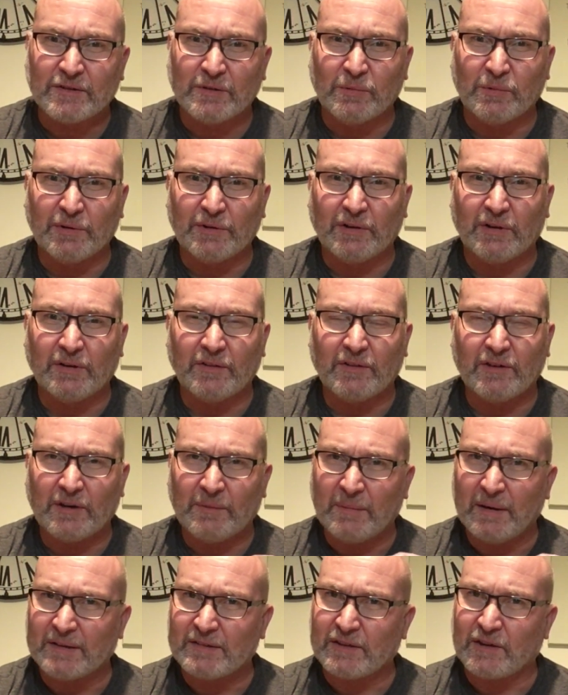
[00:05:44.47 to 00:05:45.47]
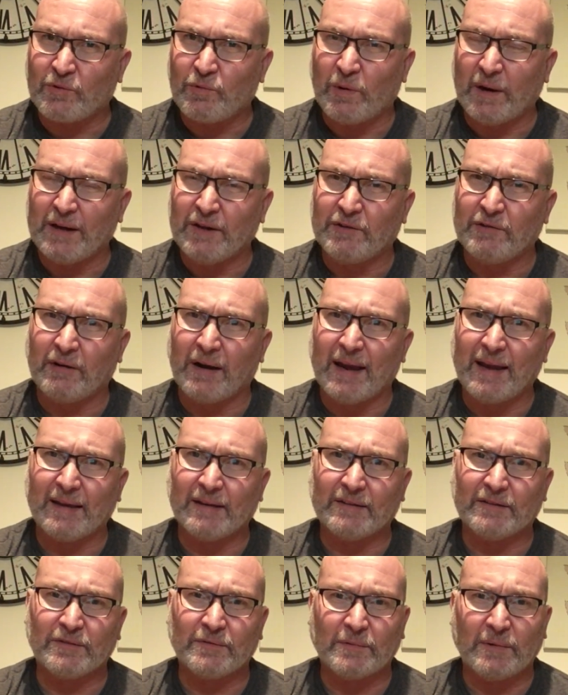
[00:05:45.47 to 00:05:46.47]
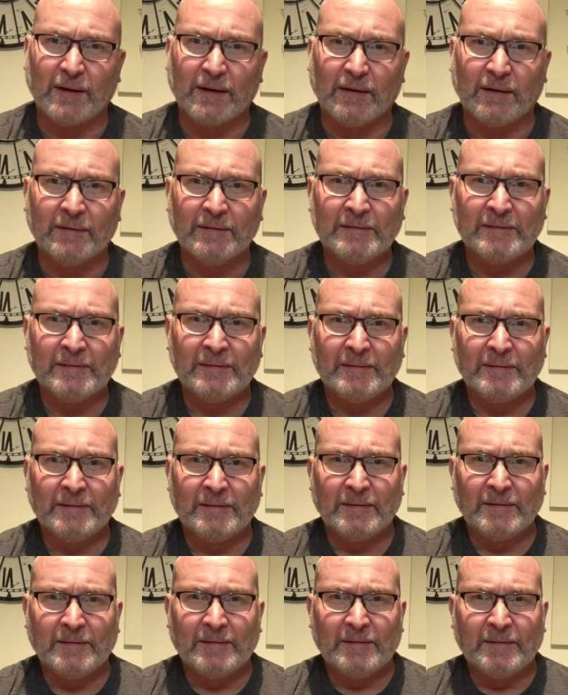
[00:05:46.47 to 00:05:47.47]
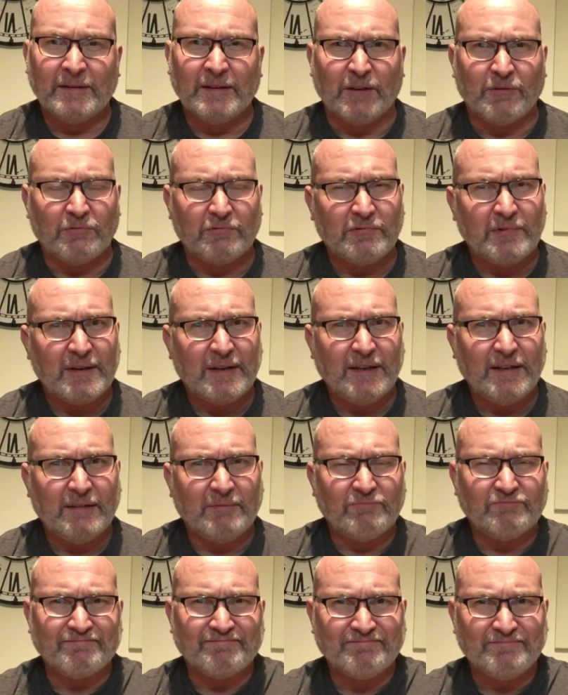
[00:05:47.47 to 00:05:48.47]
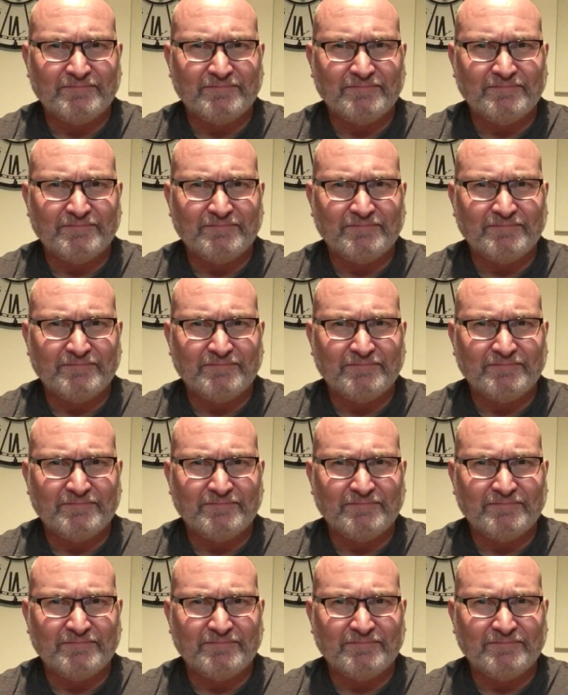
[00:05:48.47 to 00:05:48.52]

going on there makes it quite drying as well. It really